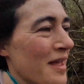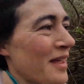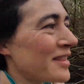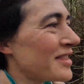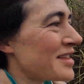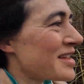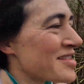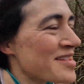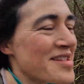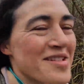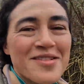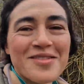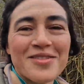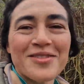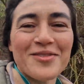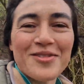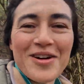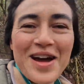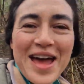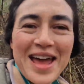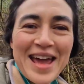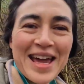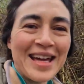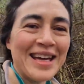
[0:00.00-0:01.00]
This isn't the
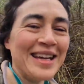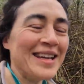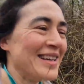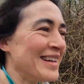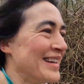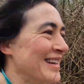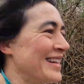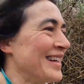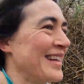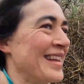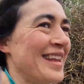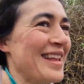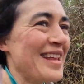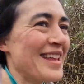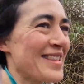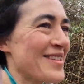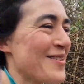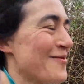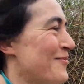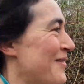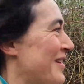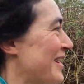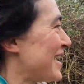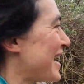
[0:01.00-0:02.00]
way. There's
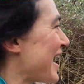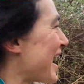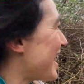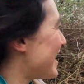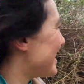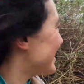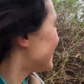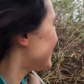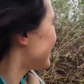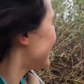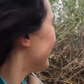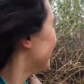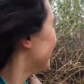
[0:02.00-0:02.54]
a big gate.